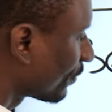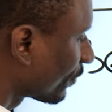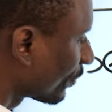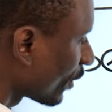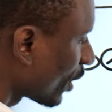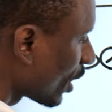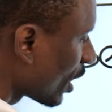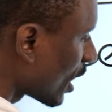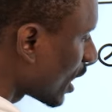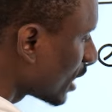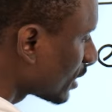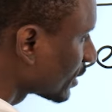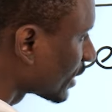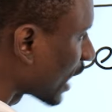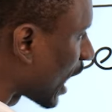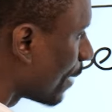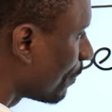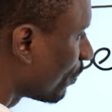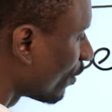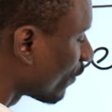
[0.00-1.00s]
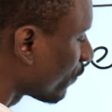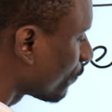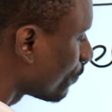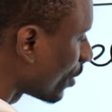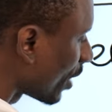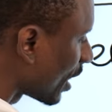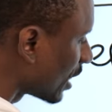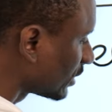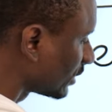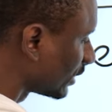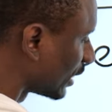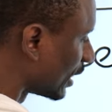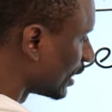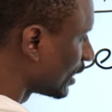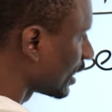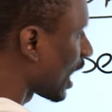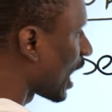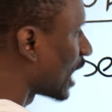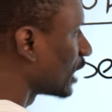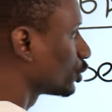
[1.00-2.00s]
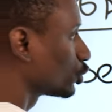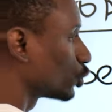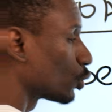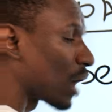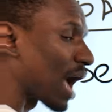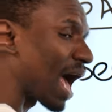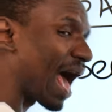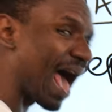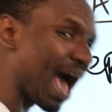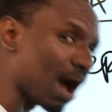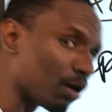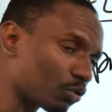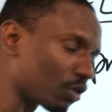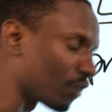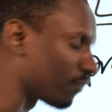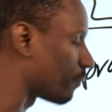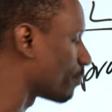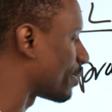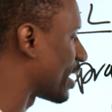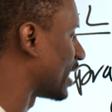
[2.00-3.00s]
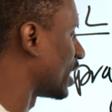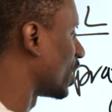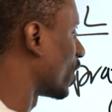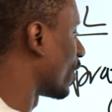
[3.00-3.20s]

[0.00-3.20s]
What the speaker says: third type of person I took out of my